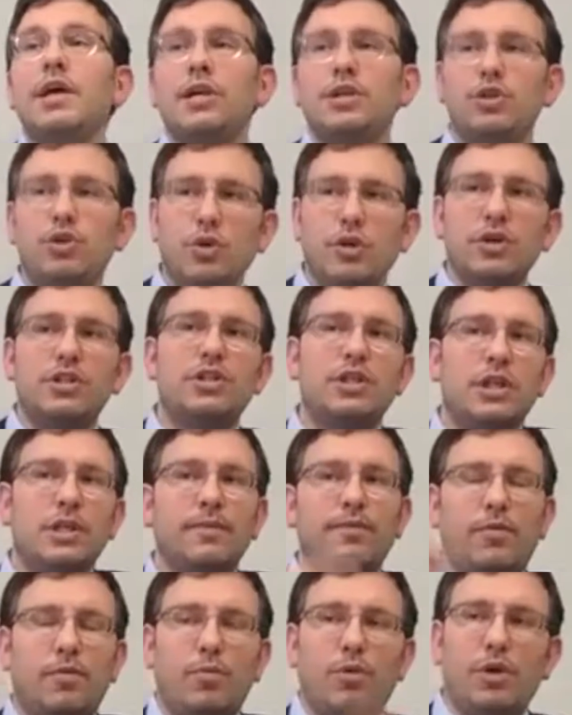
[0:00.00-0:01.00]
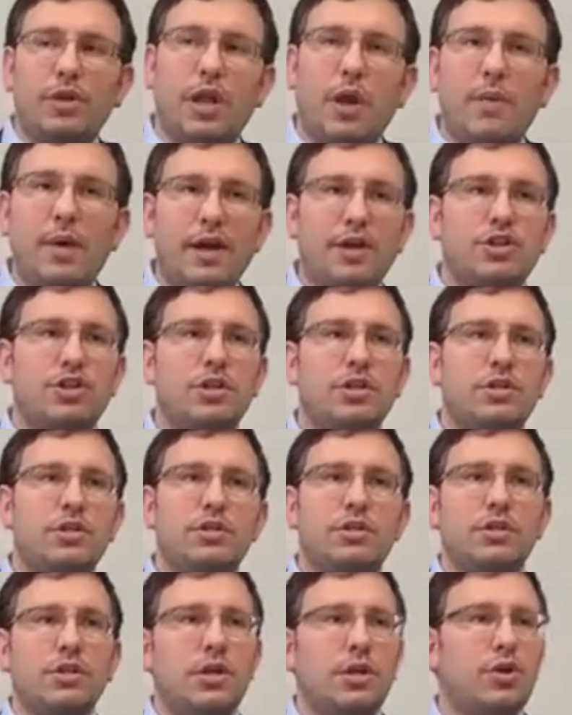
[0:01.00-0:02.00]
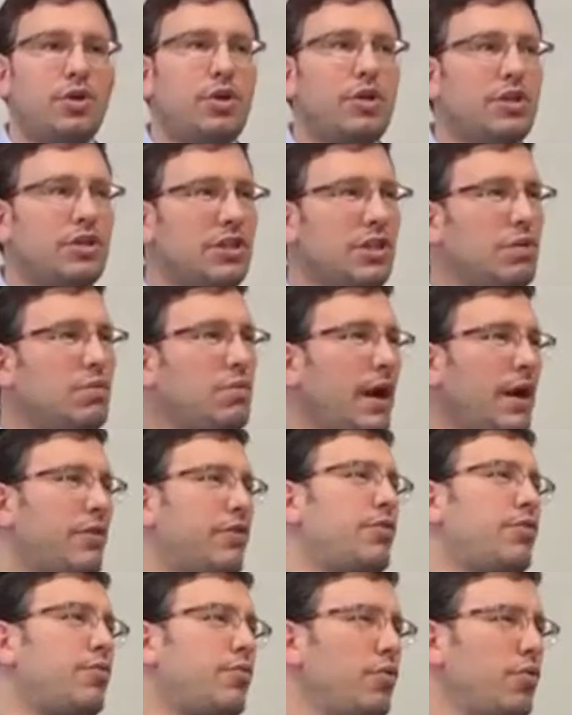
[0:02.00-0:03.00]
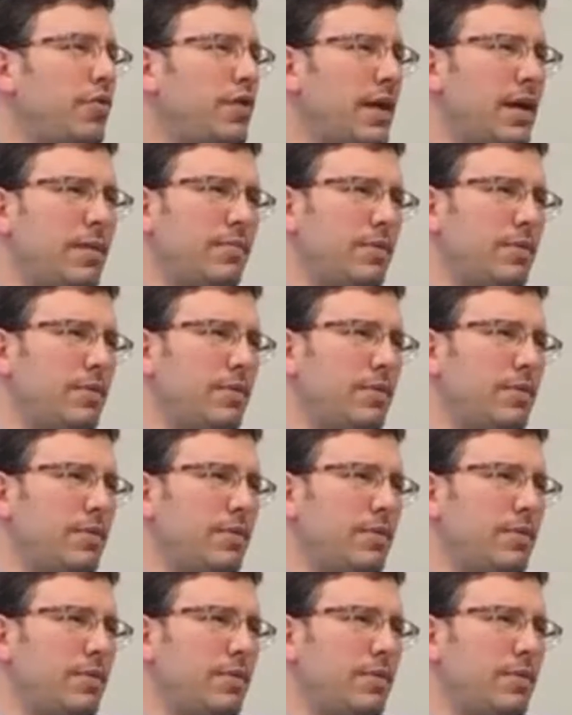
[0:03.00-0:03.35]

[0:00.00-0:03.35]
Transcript: is you could see them from all directions, you could see right through them.